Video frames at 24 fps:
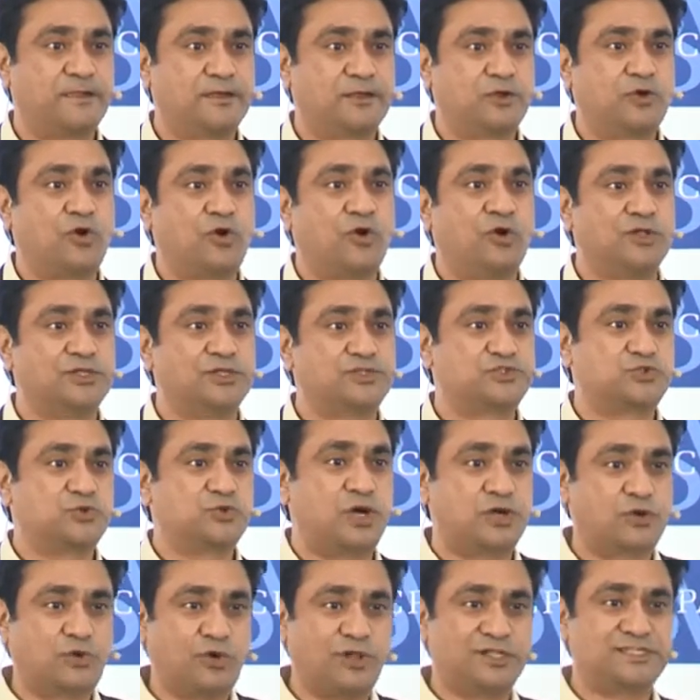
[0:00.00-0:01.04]
calls to
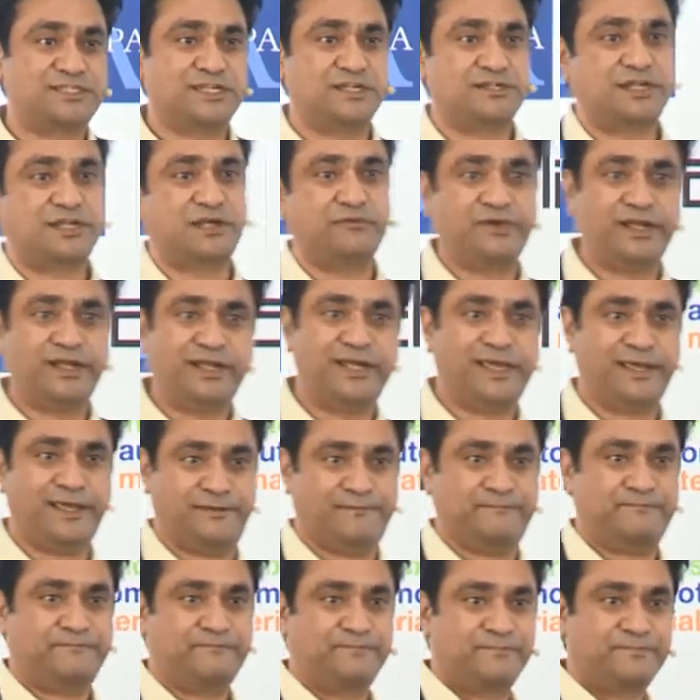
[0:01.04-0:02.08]
our call center every day
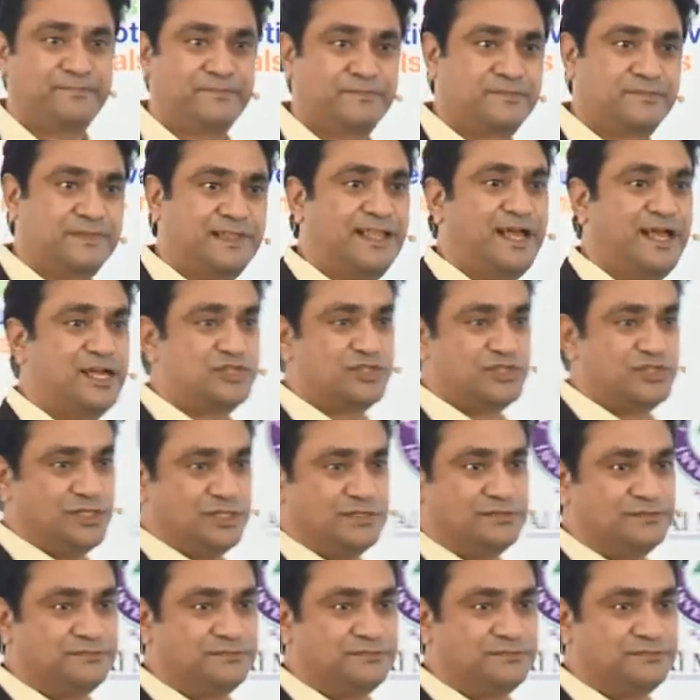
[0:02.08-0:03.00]
last year.